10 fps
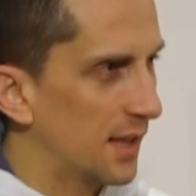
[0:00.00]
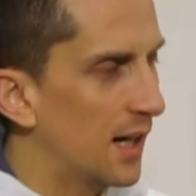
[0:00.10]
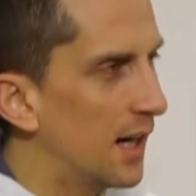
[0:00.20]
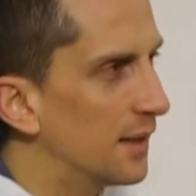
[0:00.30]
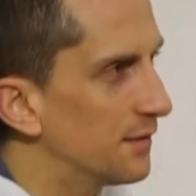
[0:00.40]

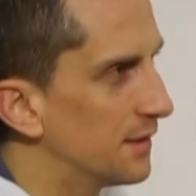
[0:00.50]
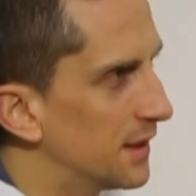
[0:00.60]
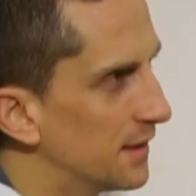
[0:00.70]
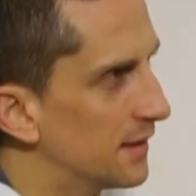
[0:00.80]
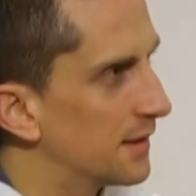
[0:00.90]

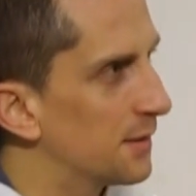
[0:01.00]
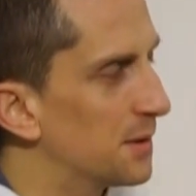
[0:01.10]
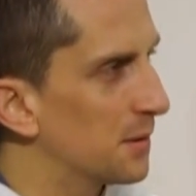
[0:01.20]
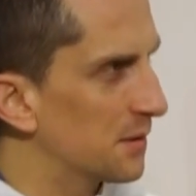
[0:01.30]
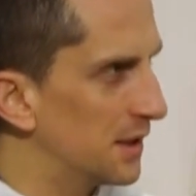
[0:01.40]
confidence that
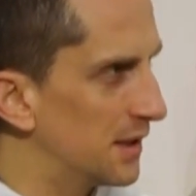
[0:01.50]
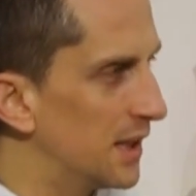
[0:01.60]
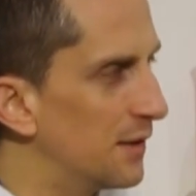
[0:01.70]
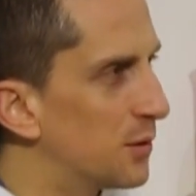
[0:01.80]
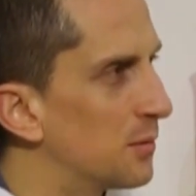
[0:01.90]
we will
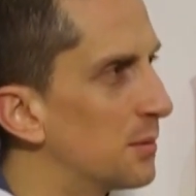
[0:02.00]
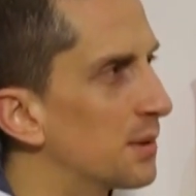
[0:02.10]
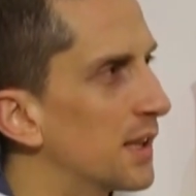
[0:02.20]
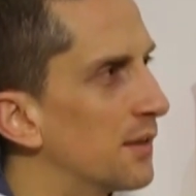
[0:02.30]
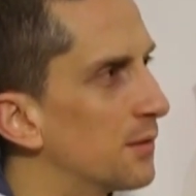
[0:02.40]
receive what we
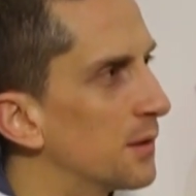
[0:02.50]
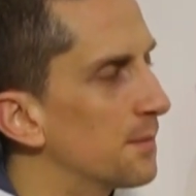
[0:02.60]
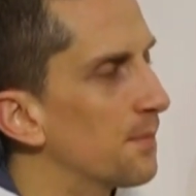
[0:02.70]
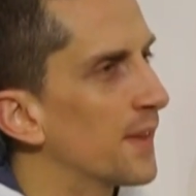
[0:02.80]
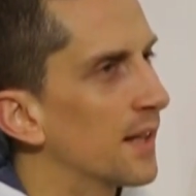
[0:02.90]
pray for